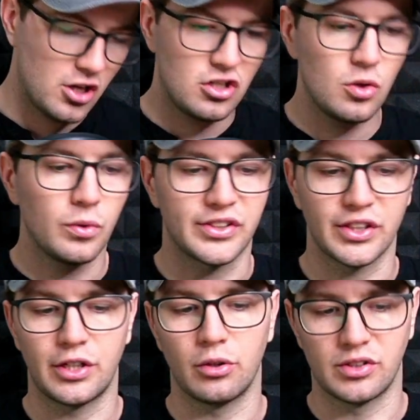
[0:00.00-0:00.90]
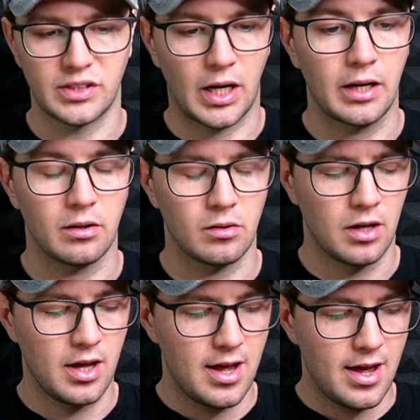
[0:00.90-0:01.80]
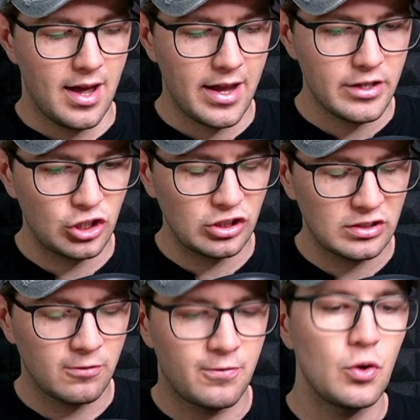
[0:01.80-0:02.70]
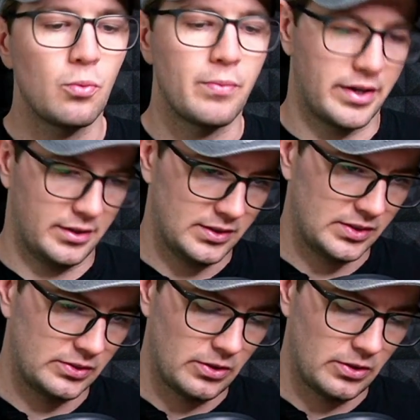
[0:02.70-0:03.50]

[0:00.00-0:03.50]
to a secure style in just a few minutes.